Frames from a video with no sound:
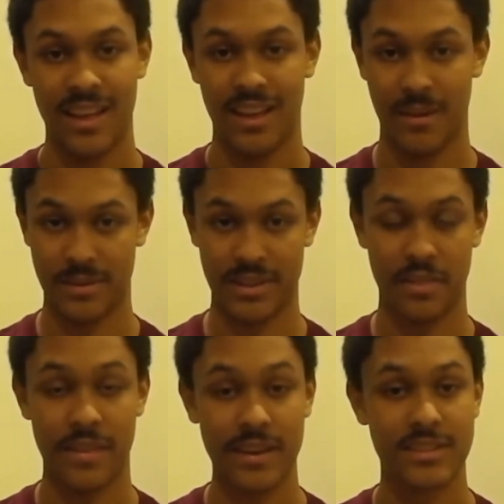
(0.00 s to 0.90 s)

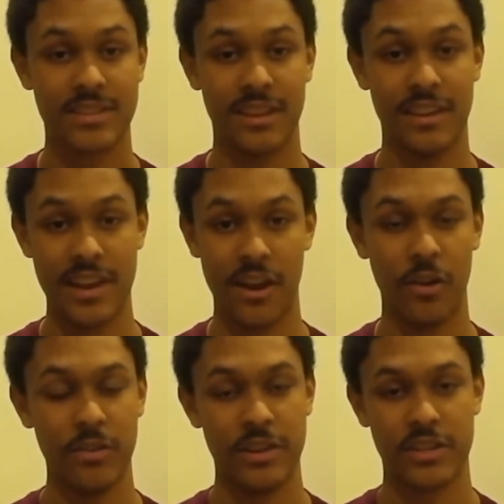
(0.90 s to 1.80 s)
thanks to
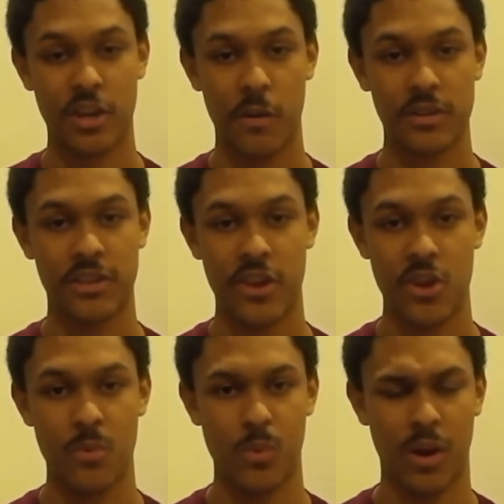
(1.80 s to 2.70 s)
Leon. It's curious that
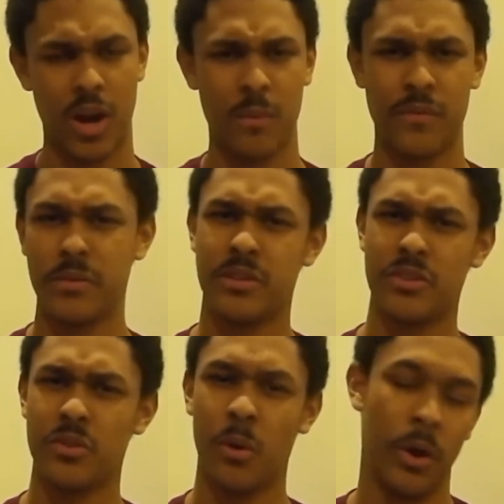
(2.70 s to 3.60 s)
you upvoted
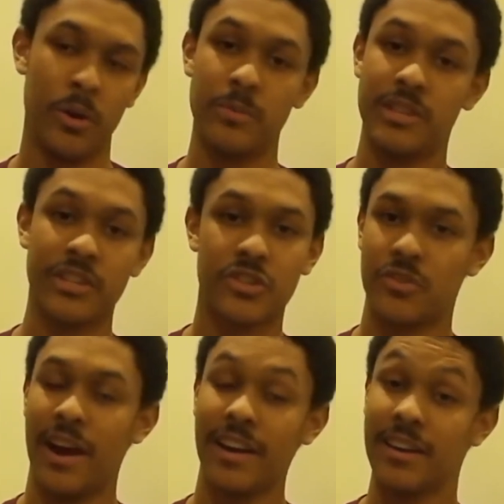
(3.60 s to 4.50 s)
your own diss
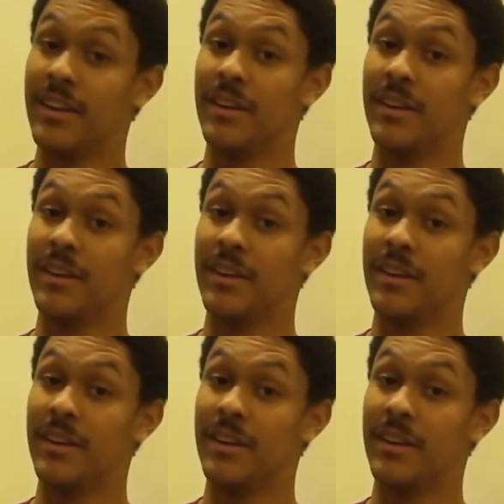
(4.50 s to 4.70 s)
track,